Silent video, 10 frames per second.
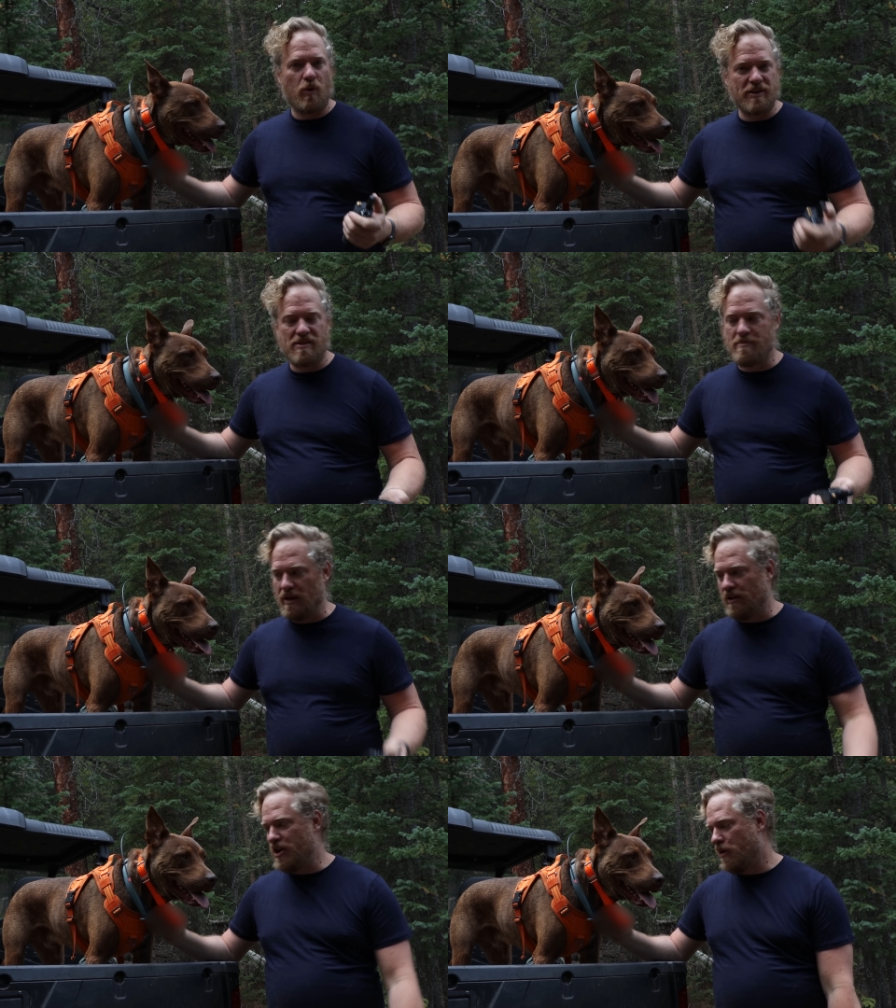worked in the
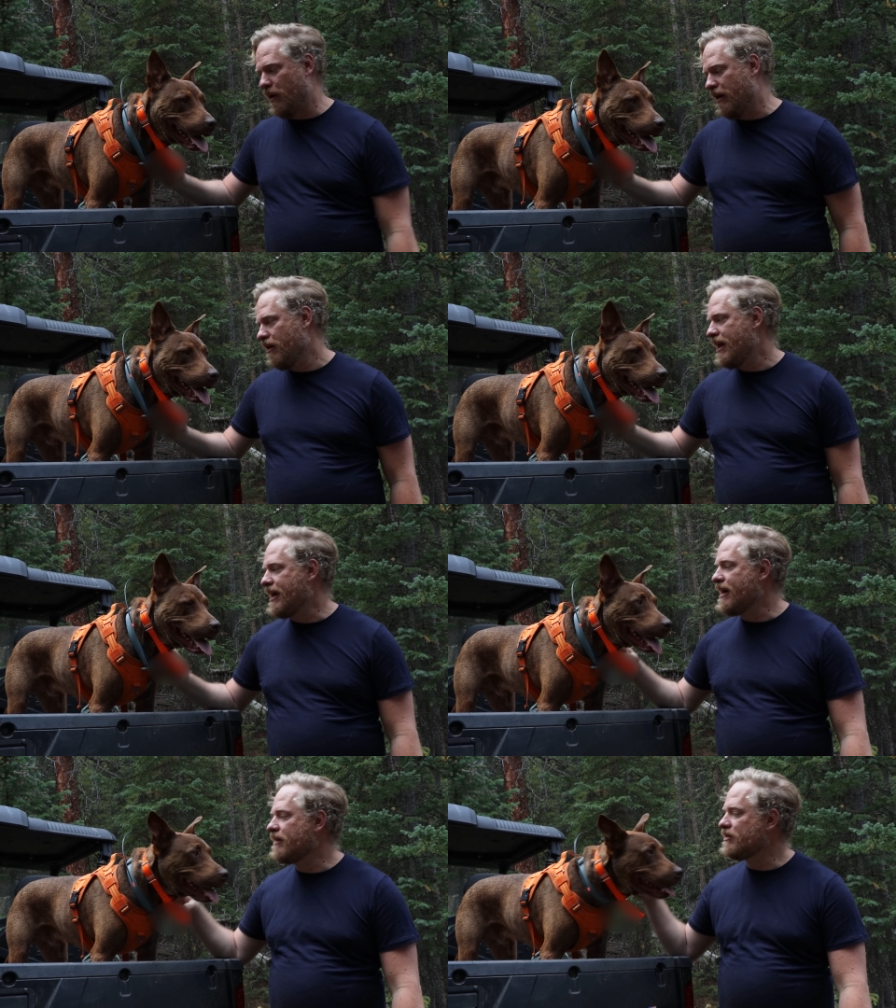middle of nowhere,
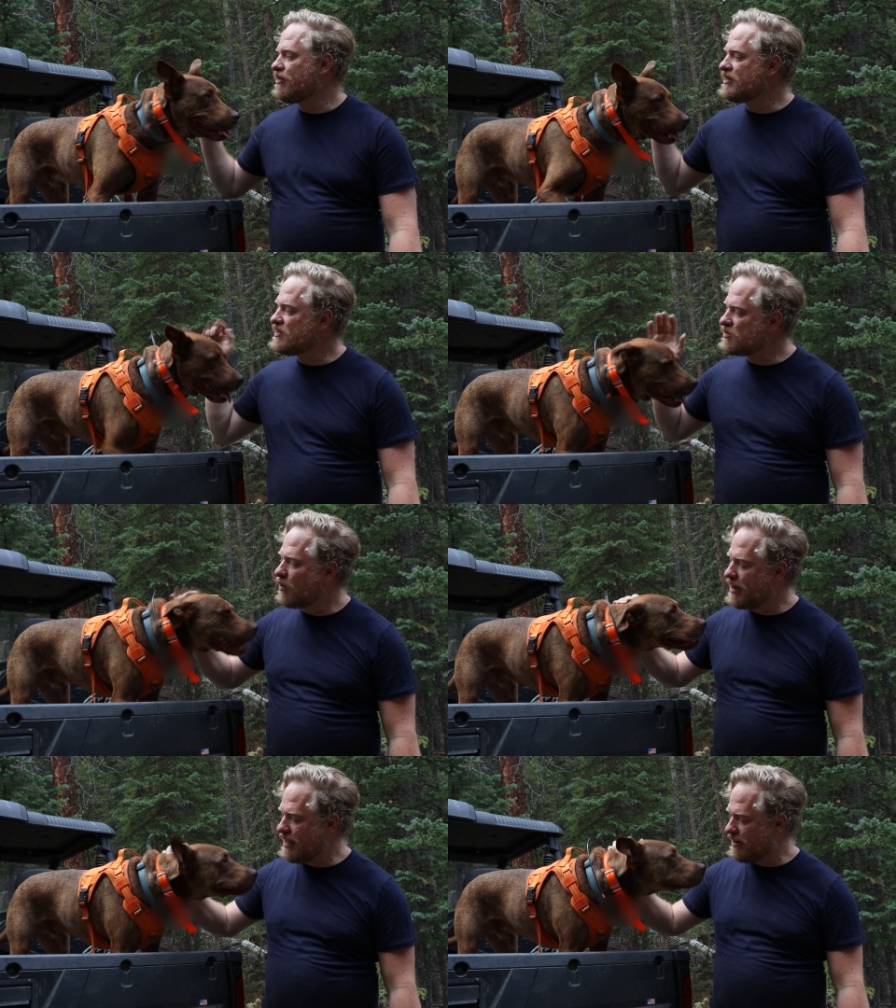and this is
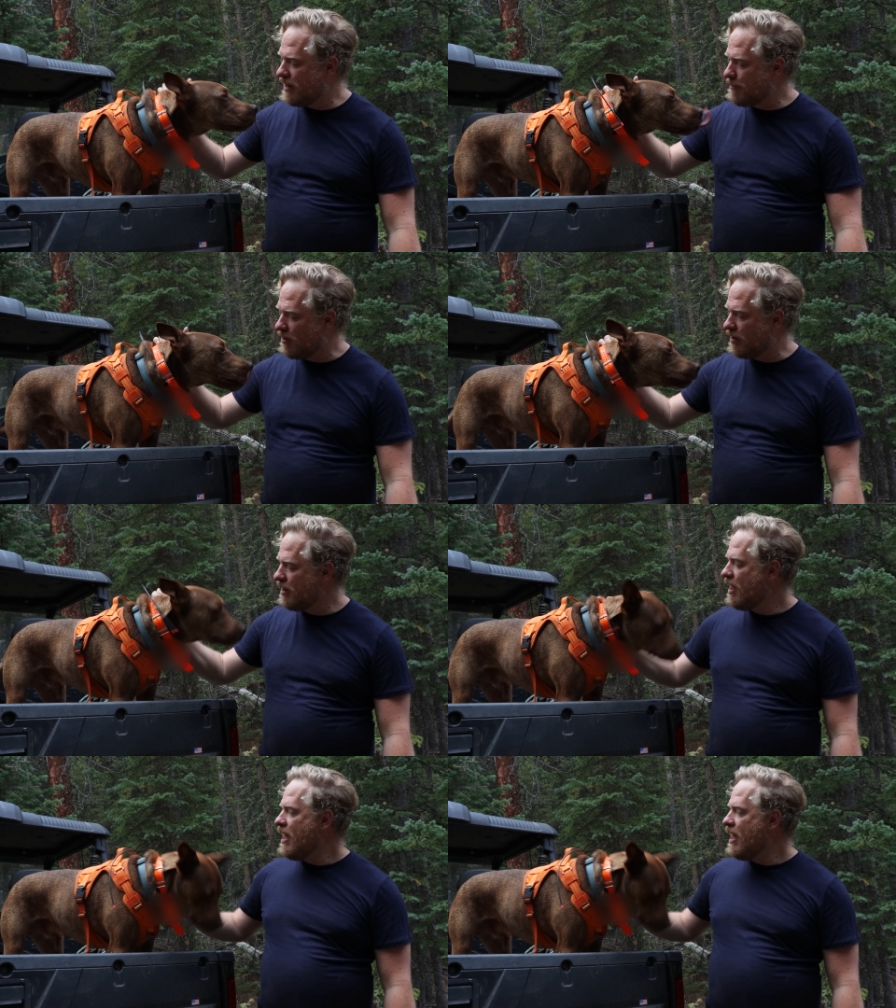what I ended up on.